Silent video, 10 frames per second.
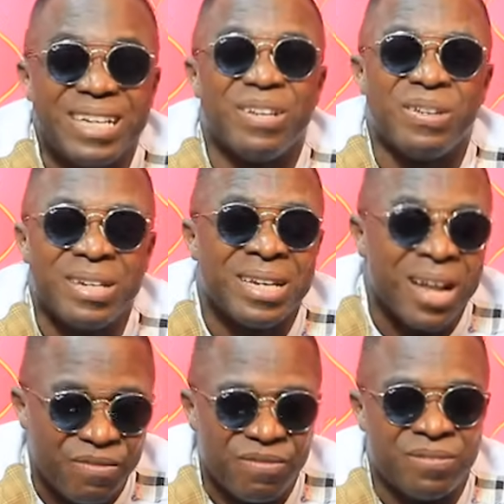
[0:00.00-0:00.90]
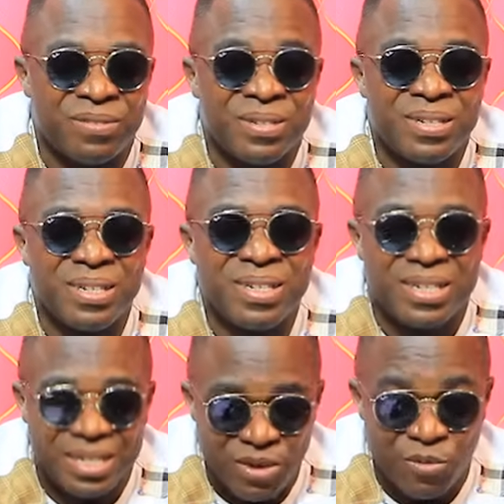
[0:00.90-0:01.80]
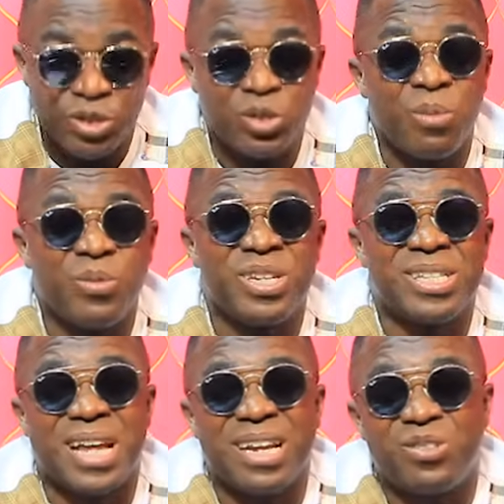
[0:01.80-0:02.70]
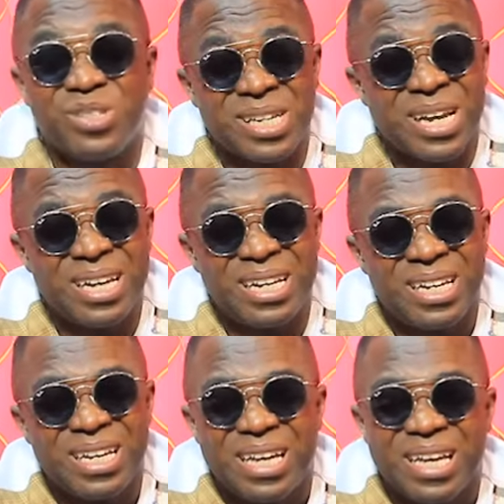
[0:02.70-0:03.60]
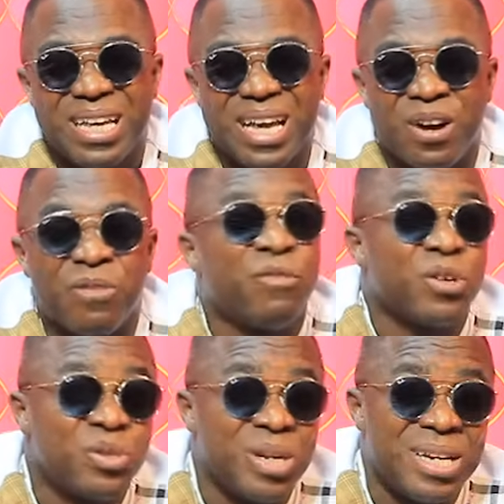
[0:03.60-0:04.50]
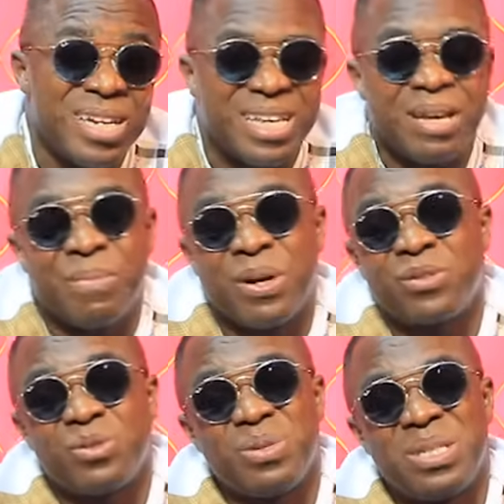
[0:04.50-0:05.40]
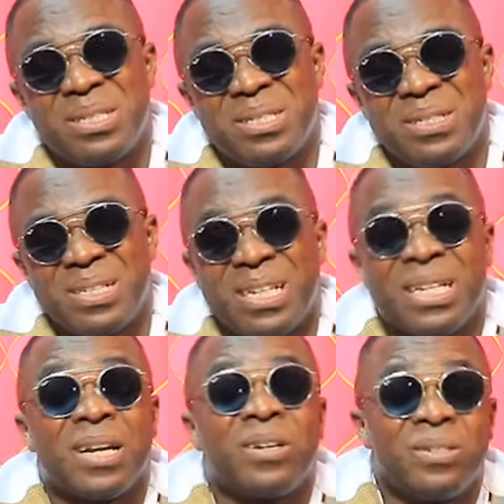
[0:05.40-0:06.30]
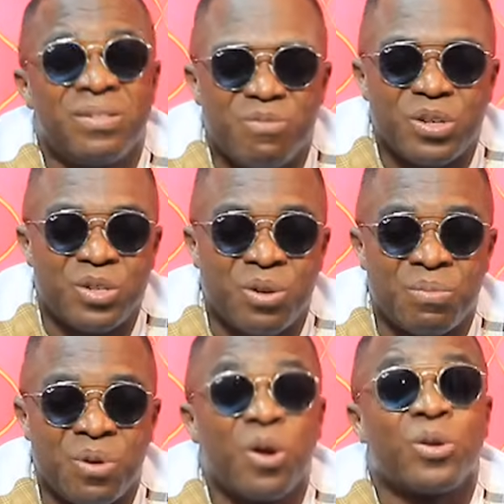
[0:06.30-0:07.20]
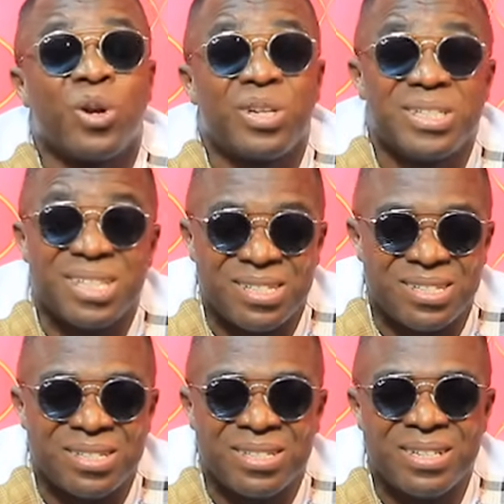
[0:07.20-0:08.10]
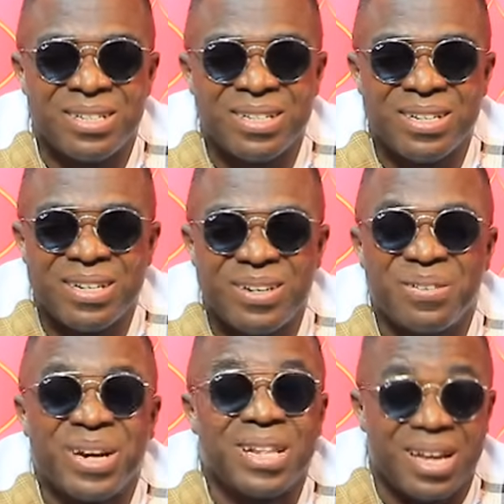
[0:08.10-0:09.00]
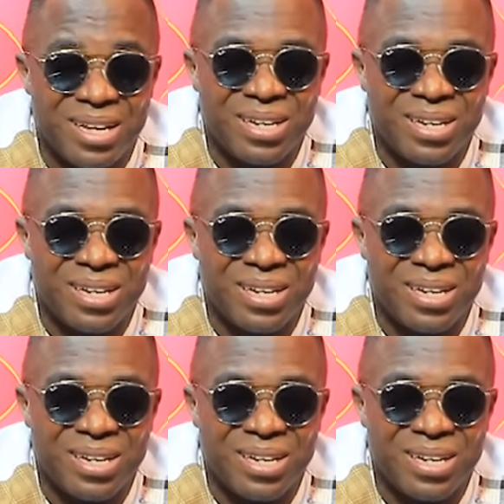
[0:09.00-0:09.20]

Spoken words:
enough. The wisdom you decided to share, unfortunately, came out to be non-wisdom or nonsense. Rather,